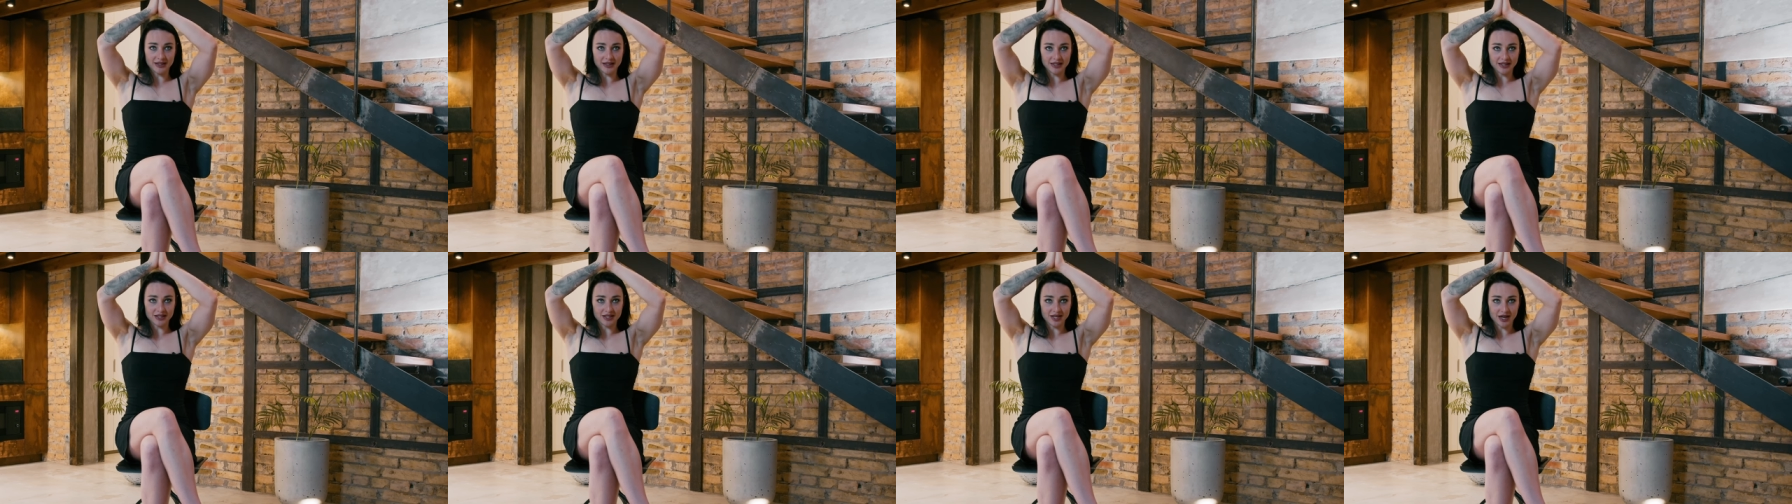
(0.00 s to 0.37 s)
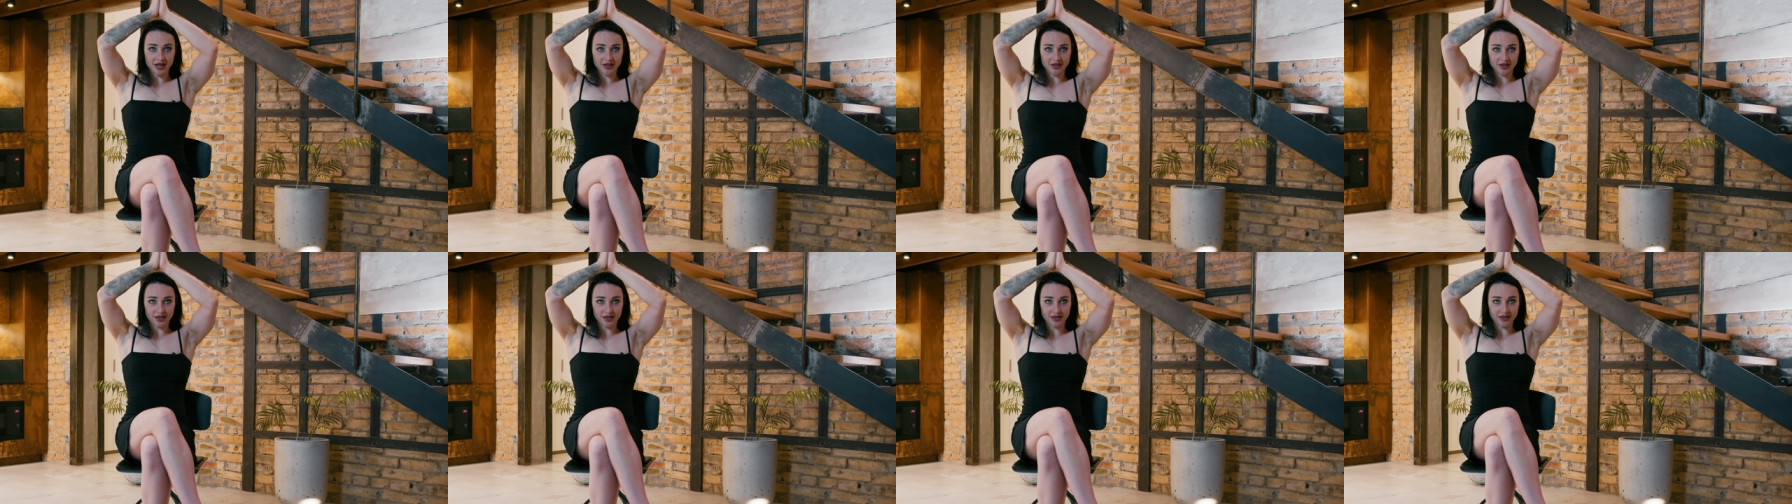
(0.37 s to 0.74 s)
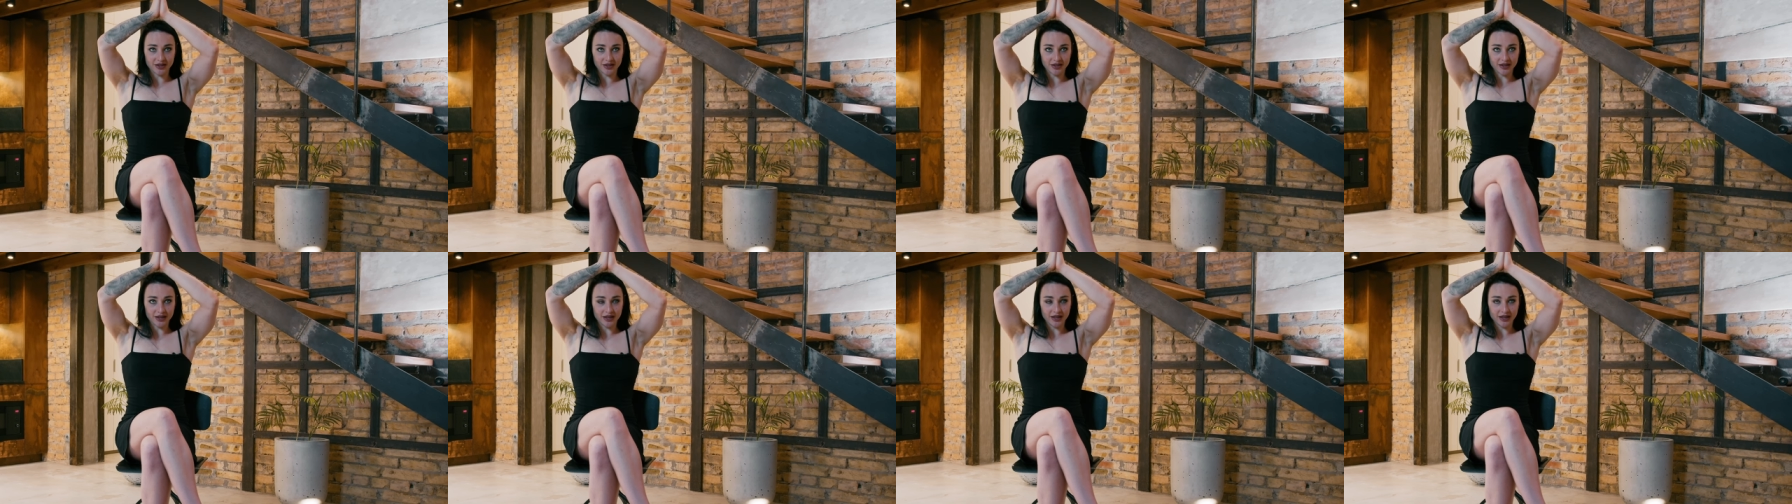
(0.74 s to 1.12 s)
each
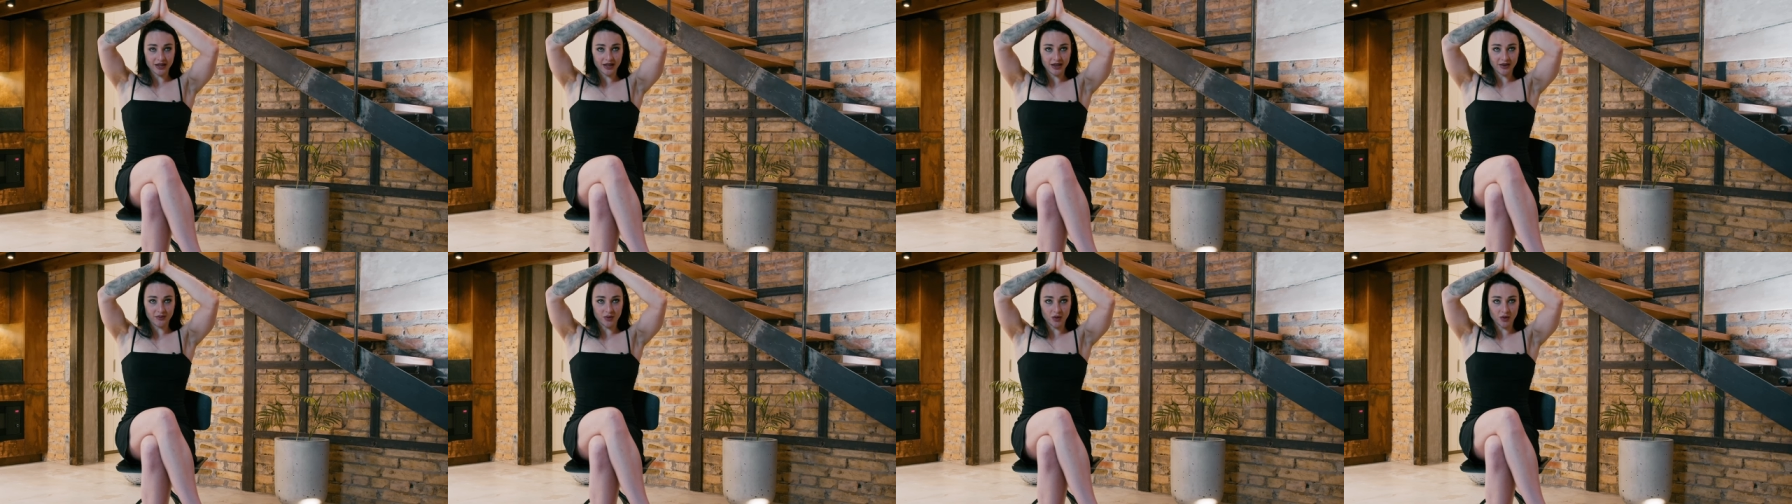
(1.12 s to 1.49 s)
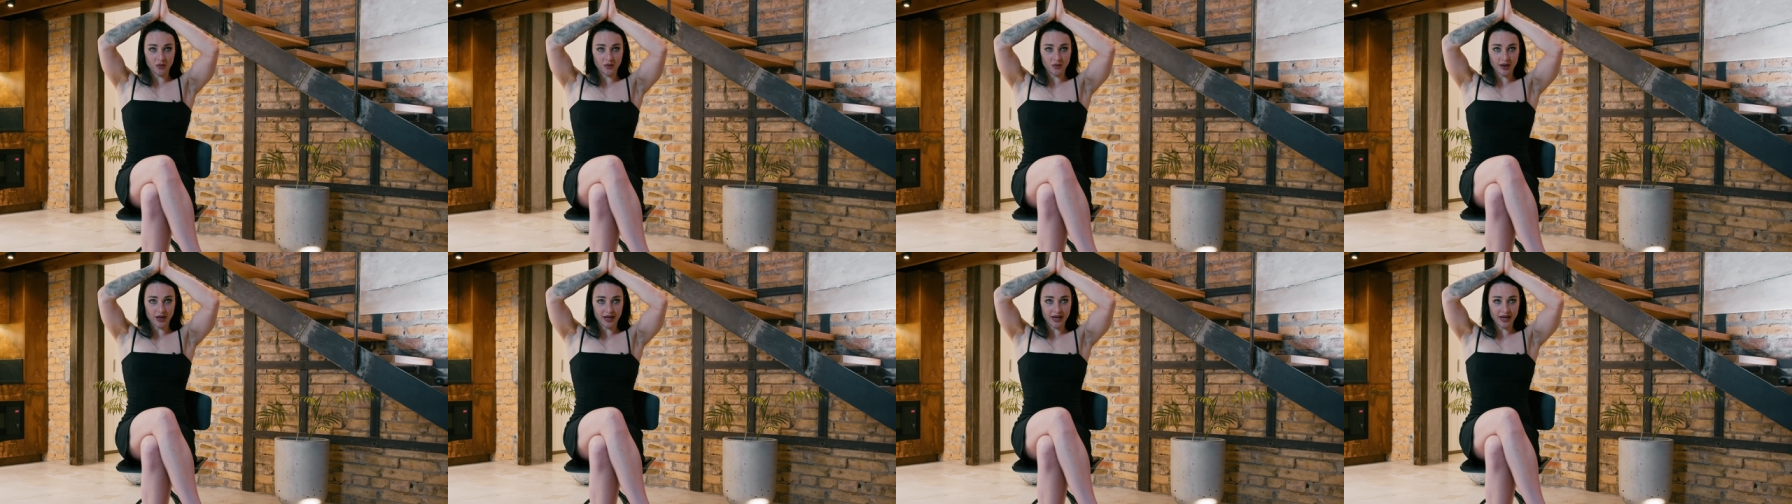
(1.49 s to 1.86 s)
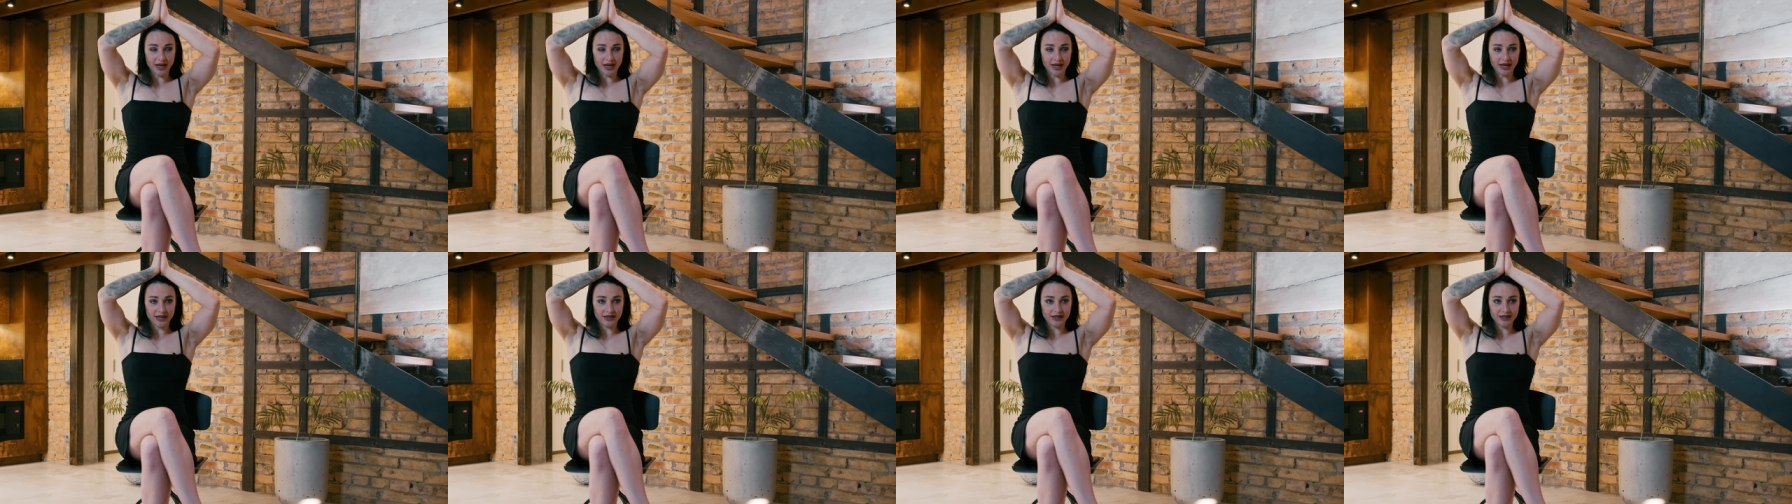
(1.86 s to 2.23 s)
other above my
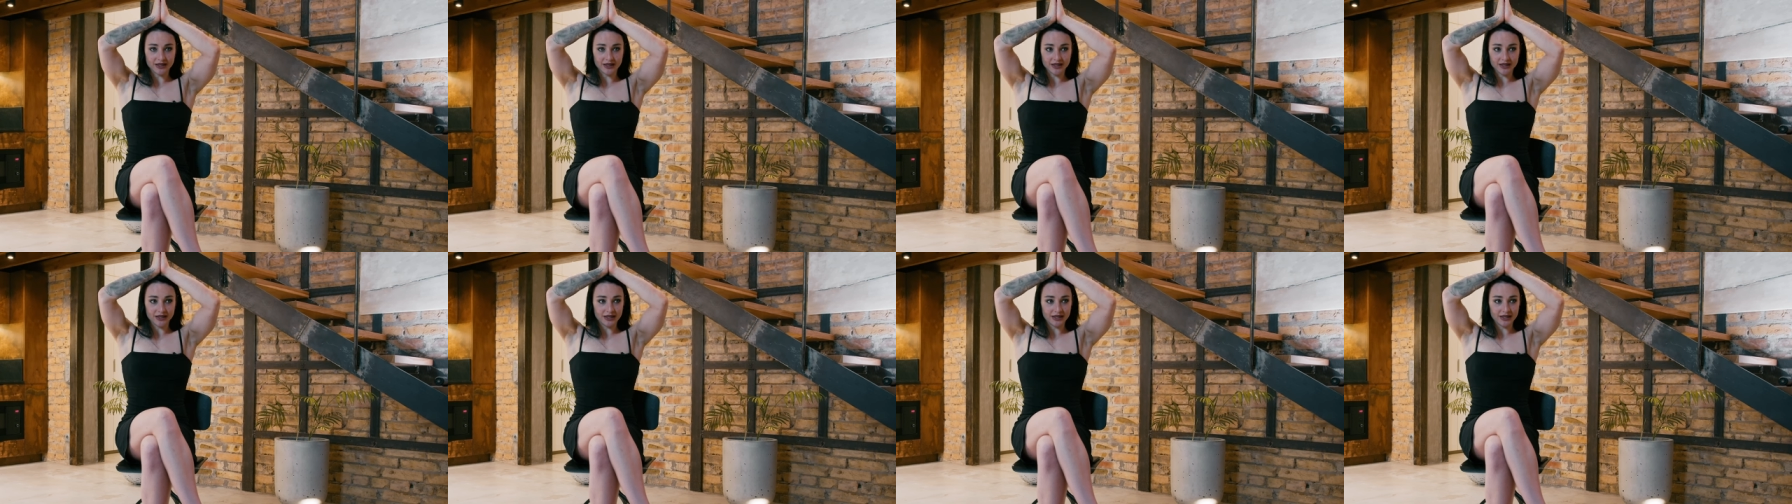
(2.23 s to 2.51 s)
head.